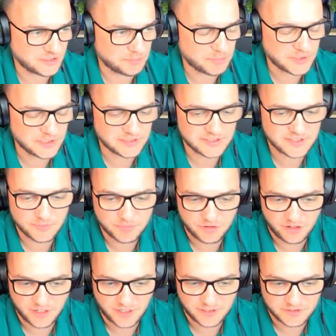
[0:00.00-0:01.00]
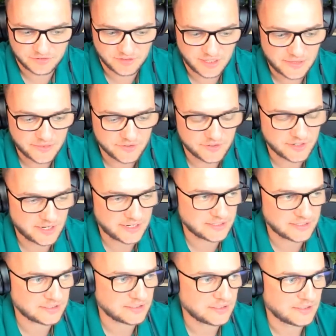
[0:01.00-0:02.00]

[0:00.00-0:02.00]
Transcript: built the product together, and